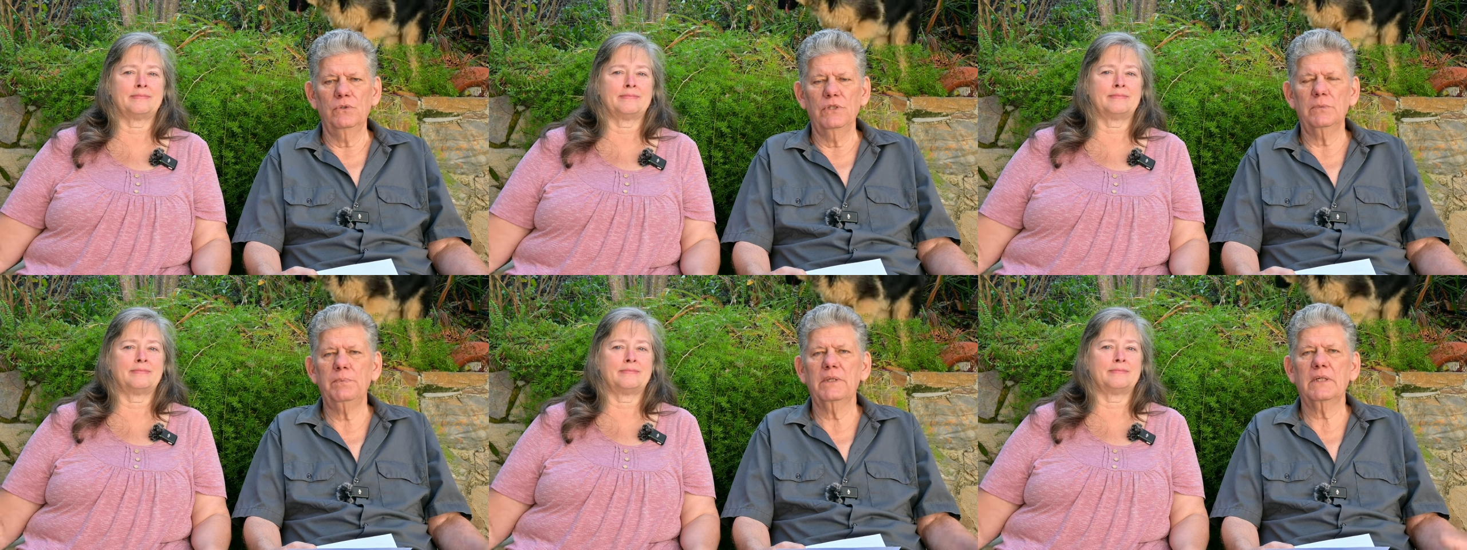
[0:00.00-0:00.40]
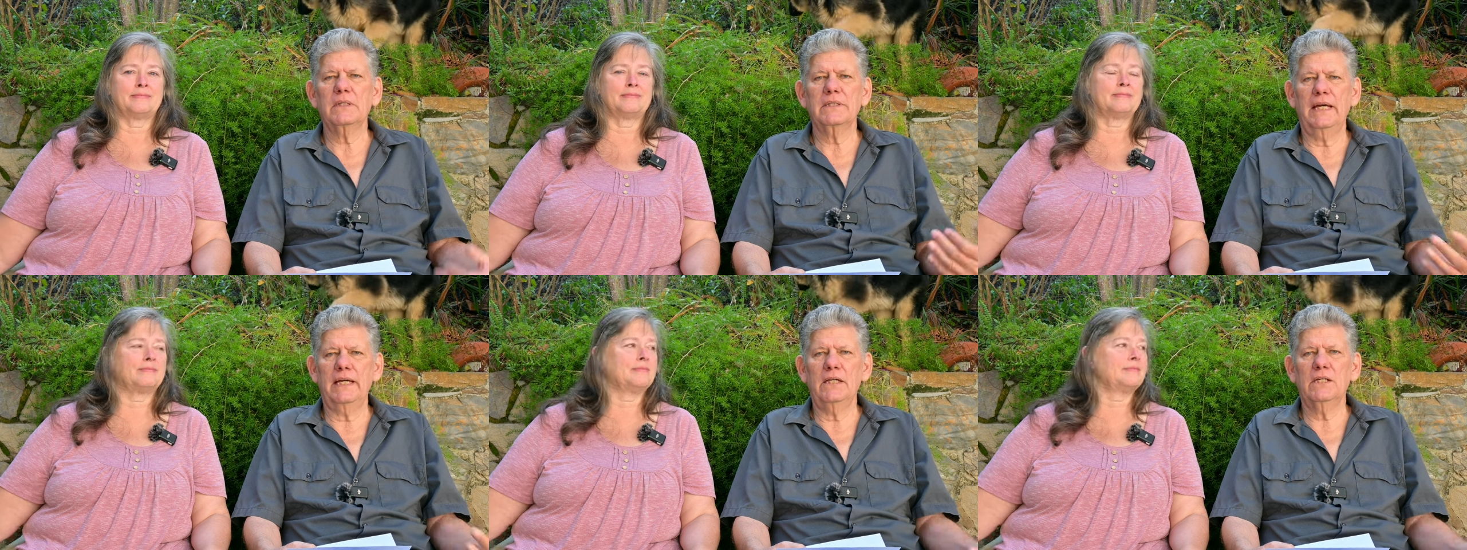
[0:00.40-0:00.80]
Speaker 1: just
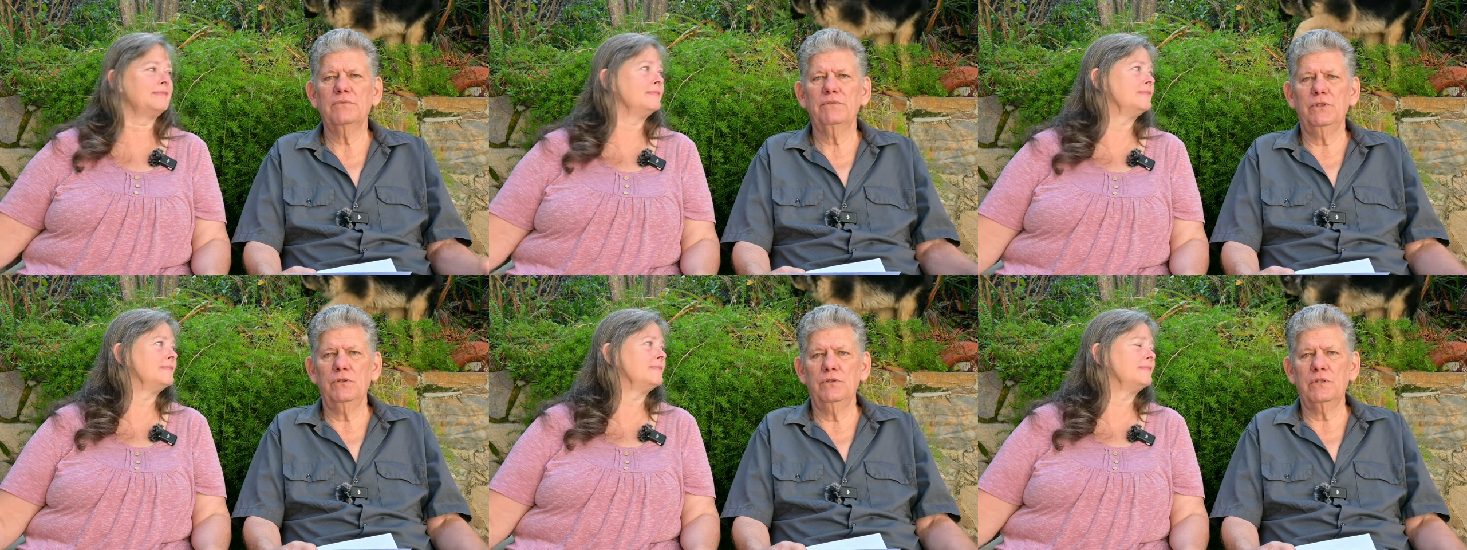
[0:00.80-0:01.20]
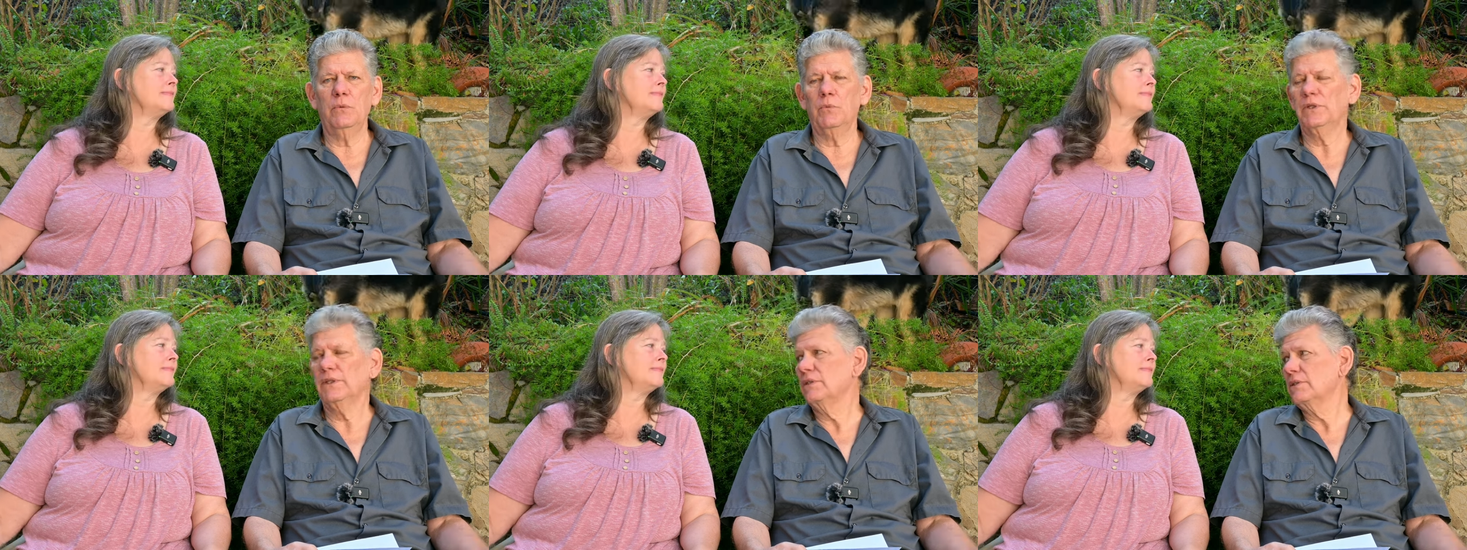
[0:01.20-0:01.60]
because I interview
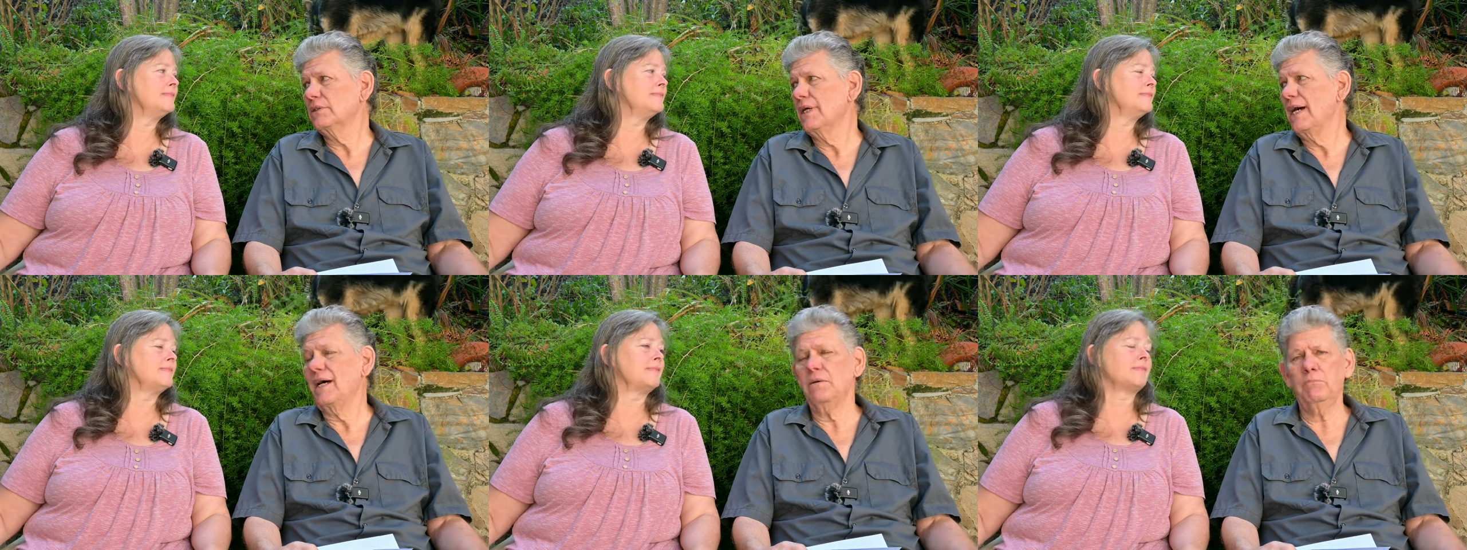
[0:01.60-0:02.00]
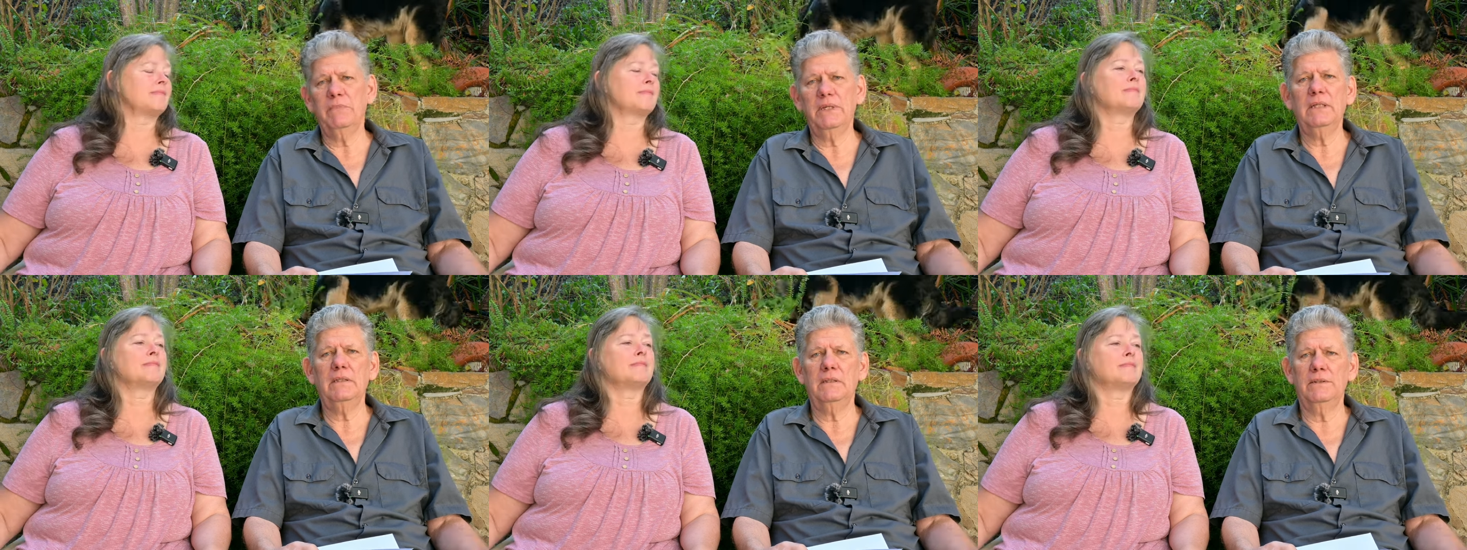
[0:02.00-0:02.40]
someone does not
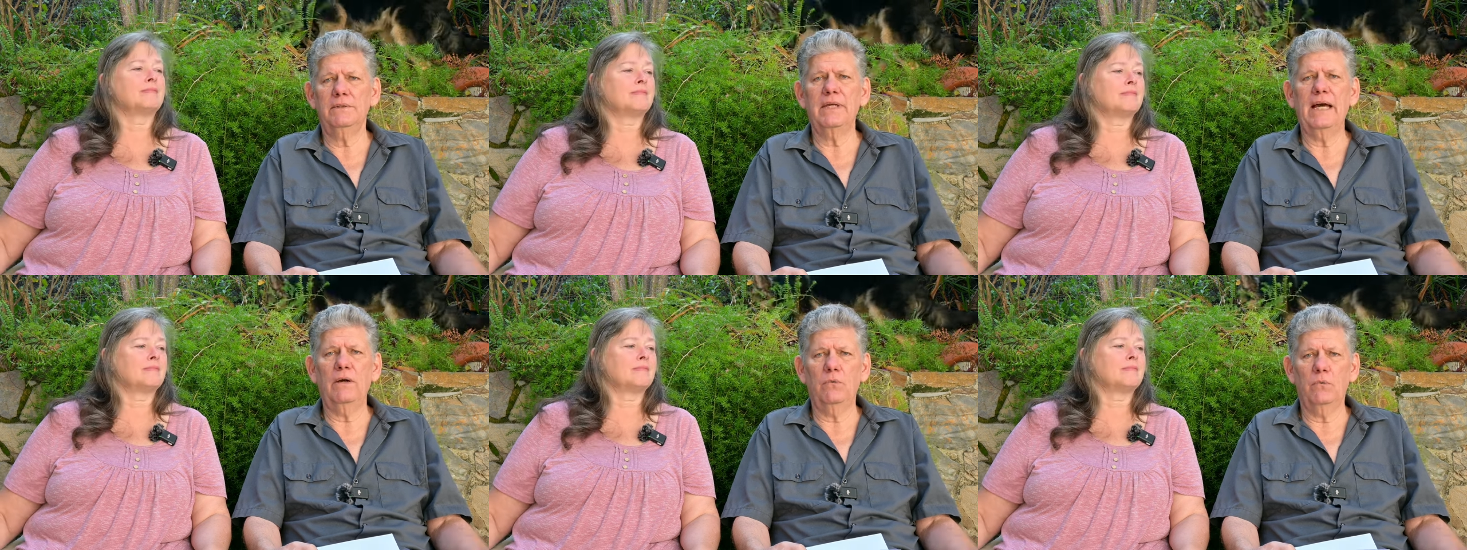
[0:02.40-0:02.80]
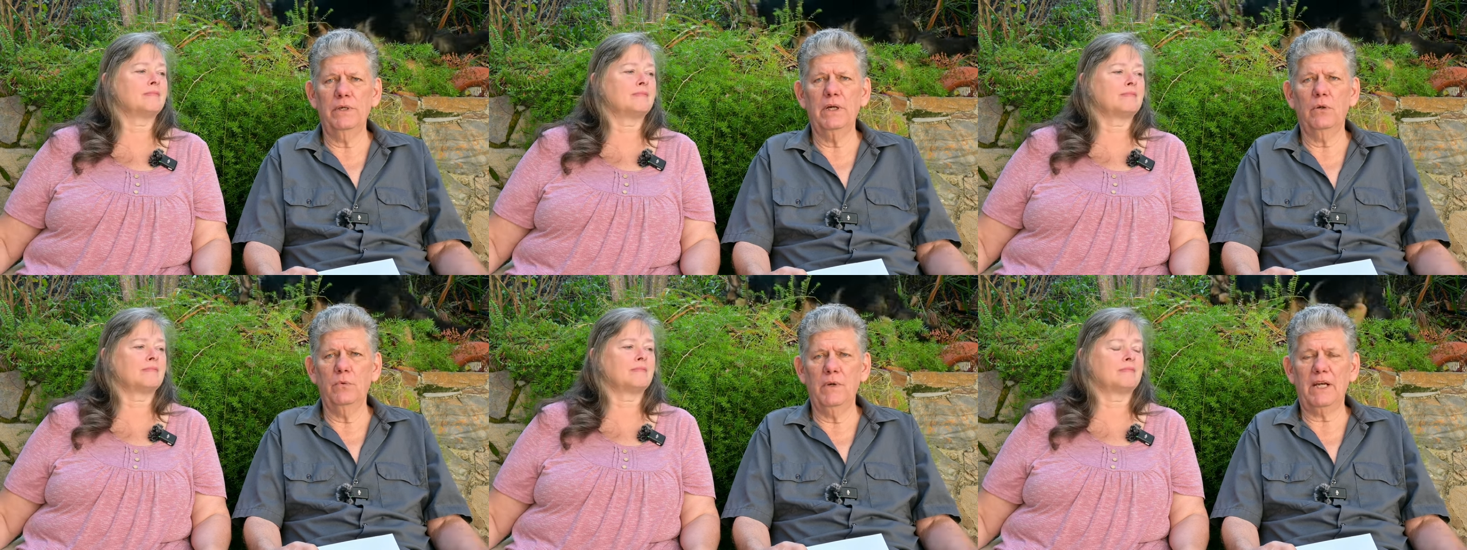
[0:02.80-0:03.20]
mean that, that we
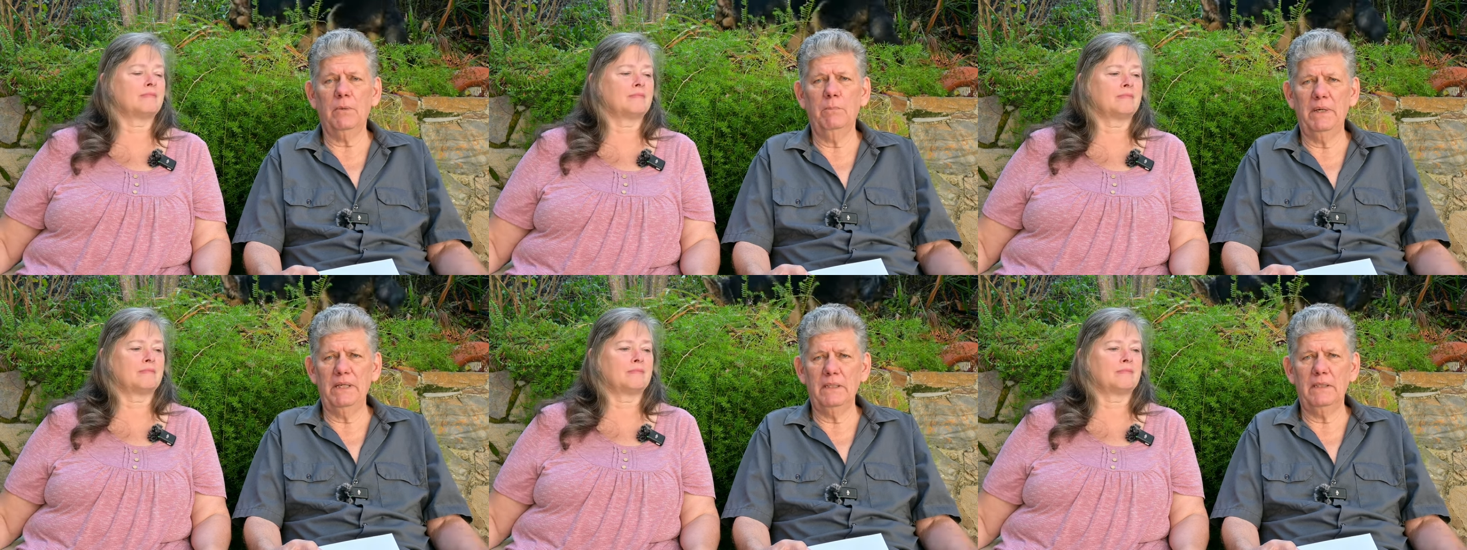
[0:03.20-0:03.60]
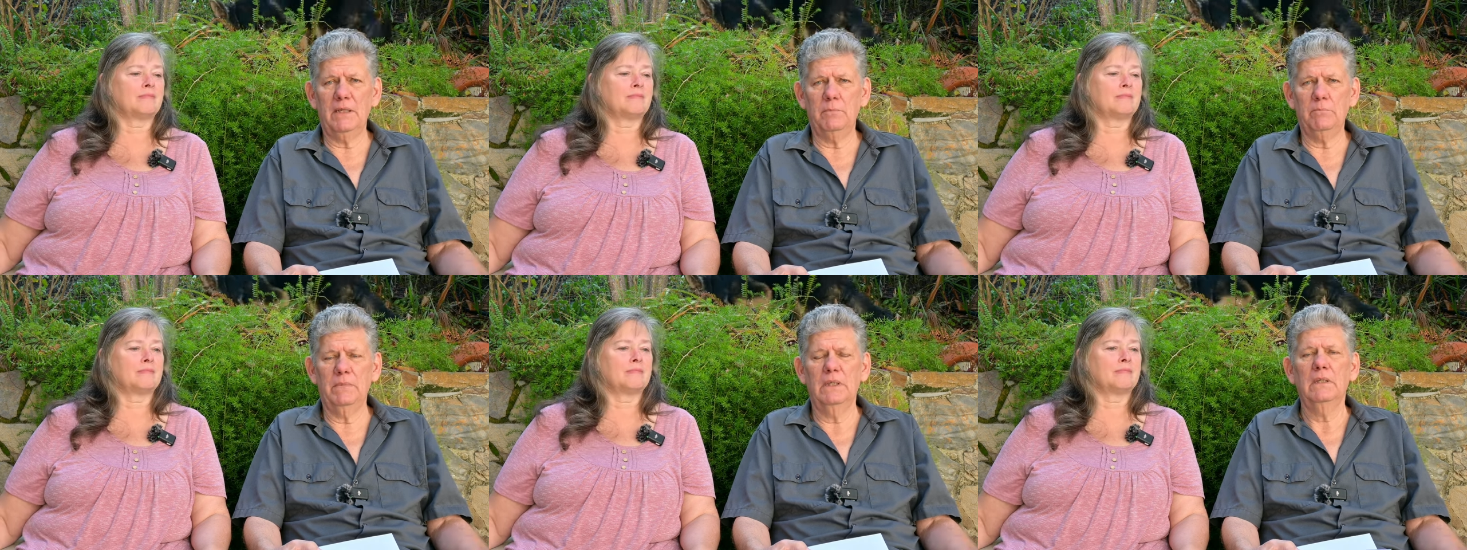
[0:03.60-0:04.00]
are recommending
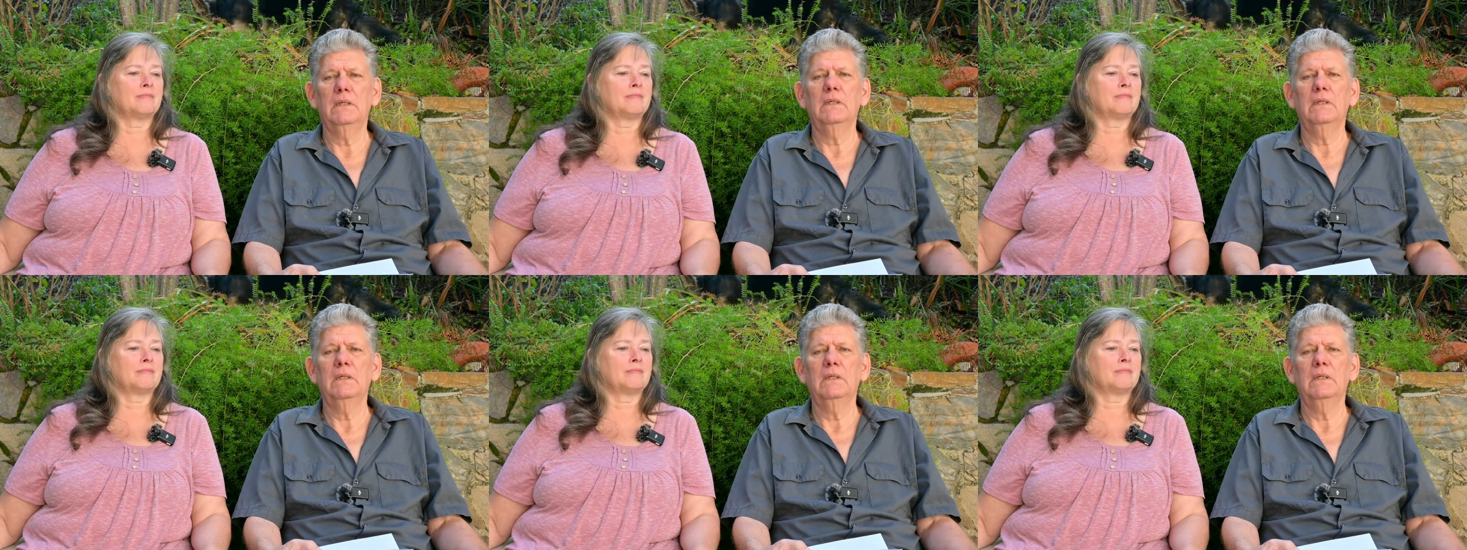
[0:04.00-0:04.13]
them.